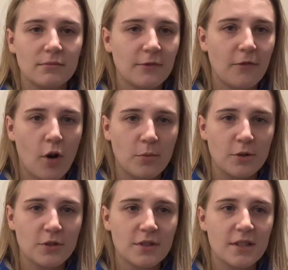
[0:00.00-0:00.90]

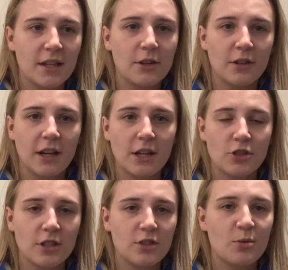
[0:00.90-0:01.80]
farmers,
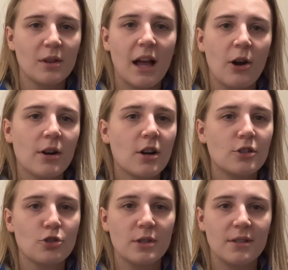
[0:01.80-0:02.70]
irrigation, to allow a
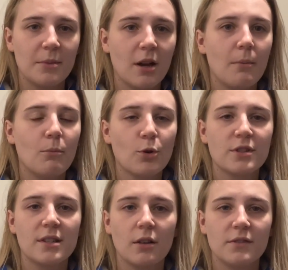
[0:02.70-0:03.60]
country to become more
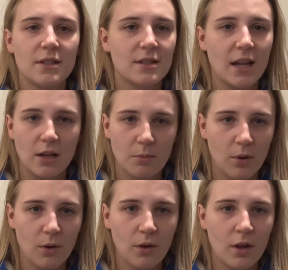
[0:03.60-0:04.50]
self-sustainable